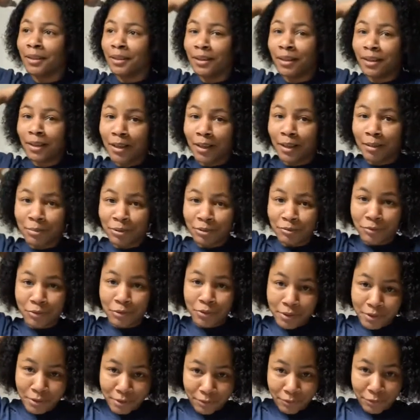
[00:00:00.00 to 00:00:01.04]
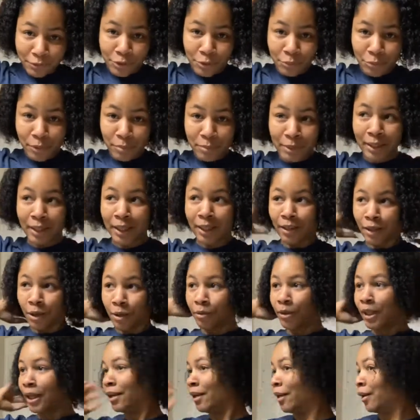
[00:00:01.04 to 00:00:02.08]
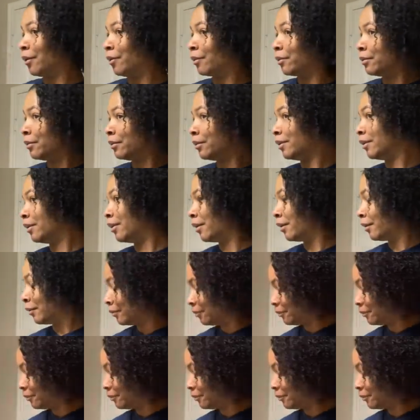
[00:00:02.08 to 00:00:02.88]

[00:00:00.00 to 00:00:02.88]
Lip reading: And for the women that know, they know, you know.